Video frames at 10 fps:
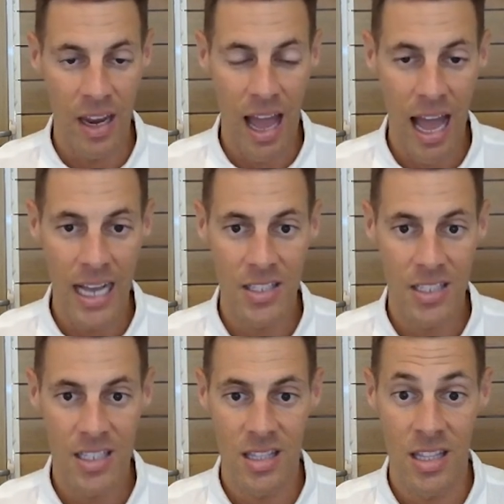
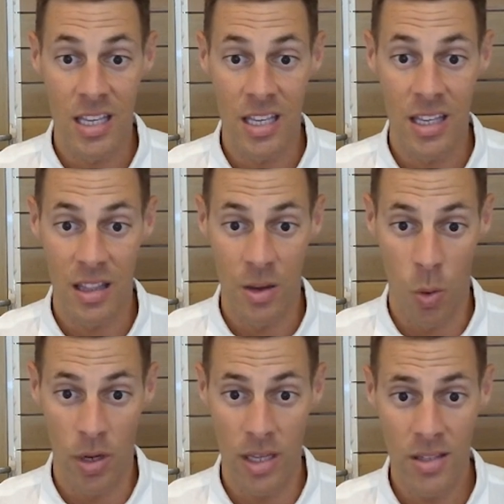asks the
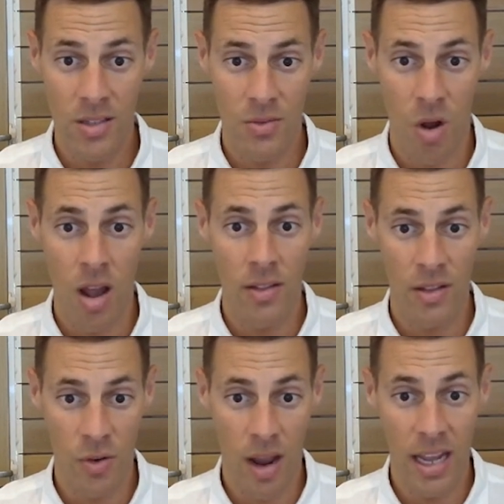audience, right,
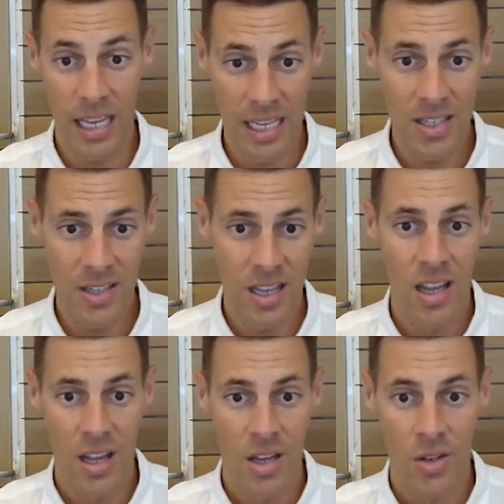the trainees,
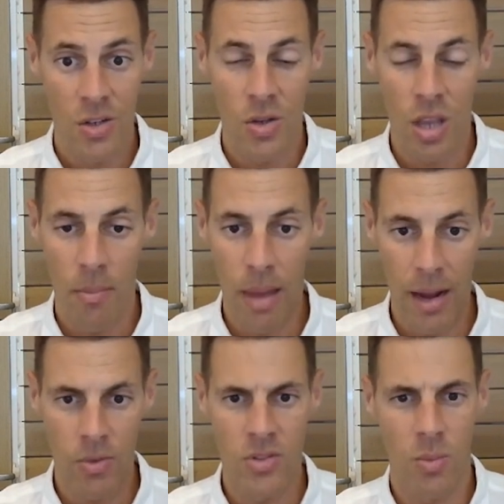to come
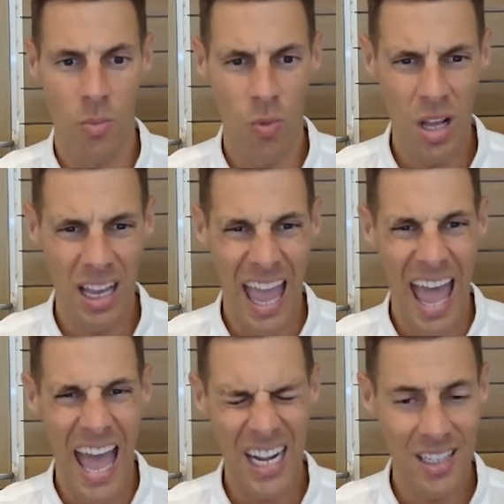back with some really
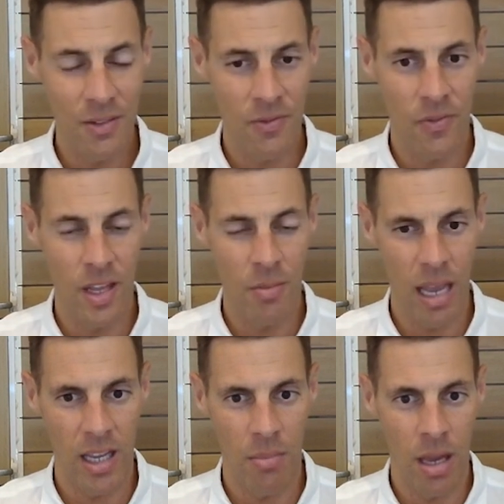active
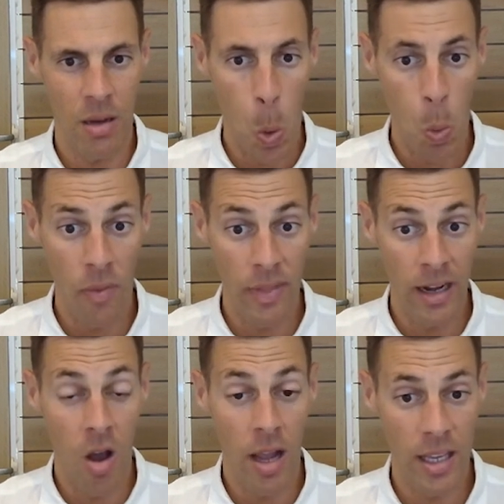feedback about what they're
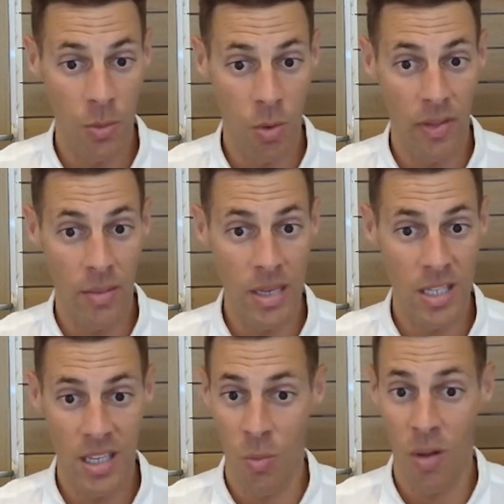liking and what they're
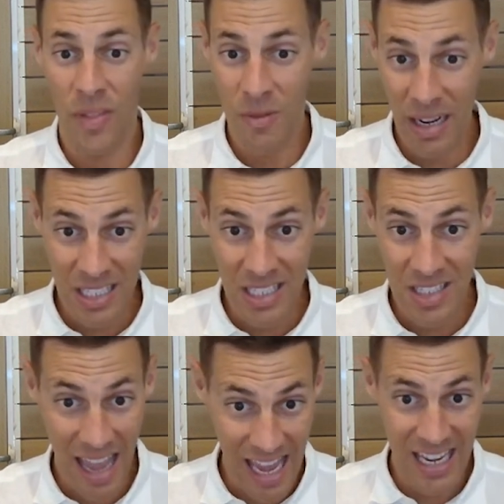missing, what they're
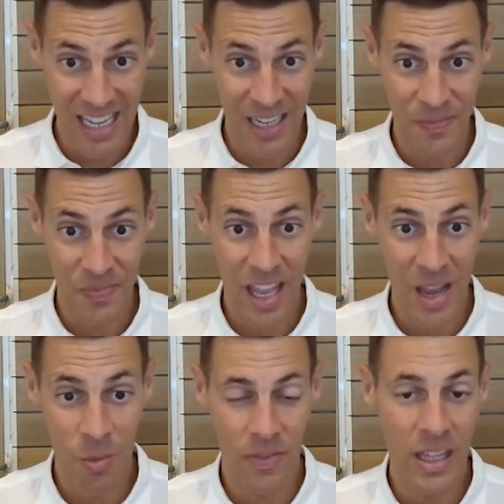understanding
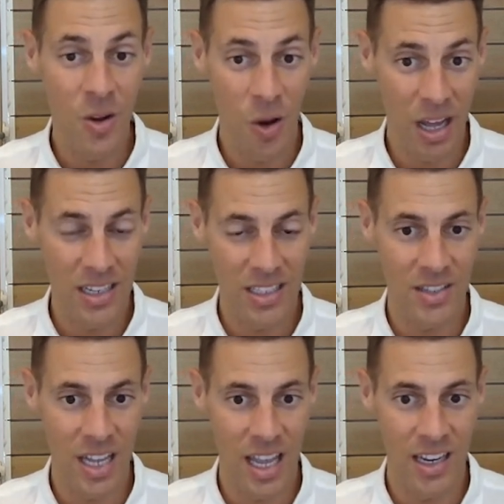and what they're not
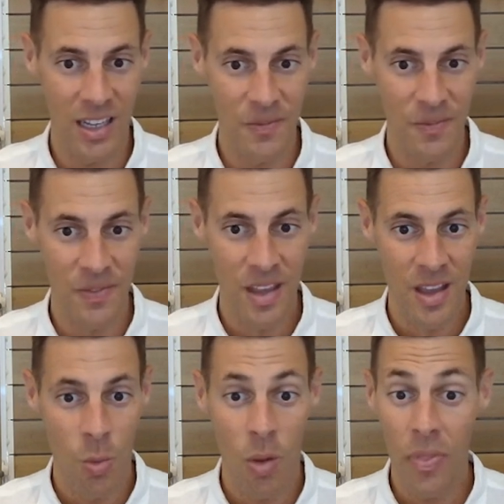understanding,
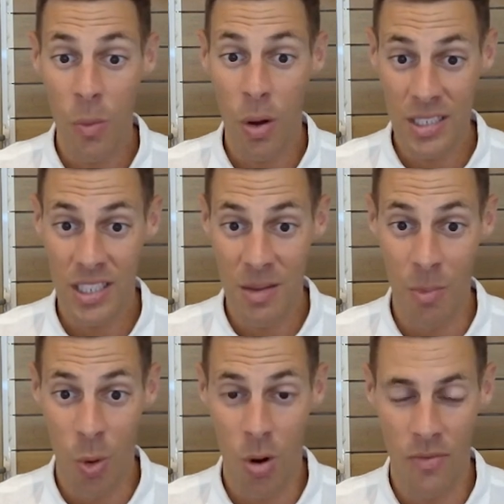what they want to see
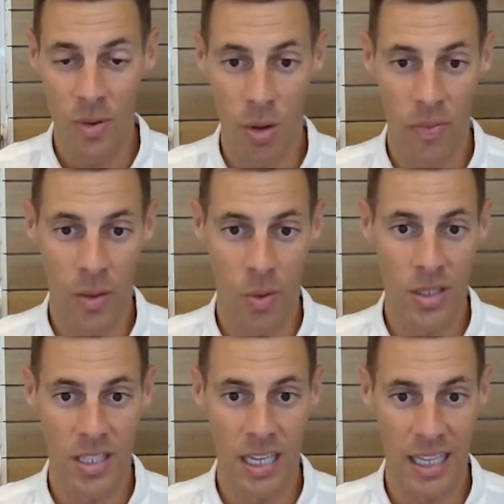more of and what they want to
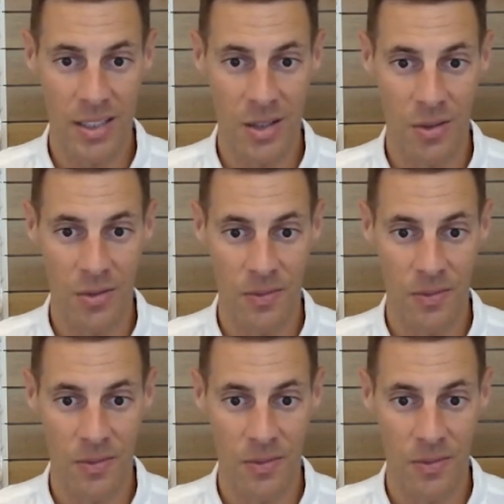see less of,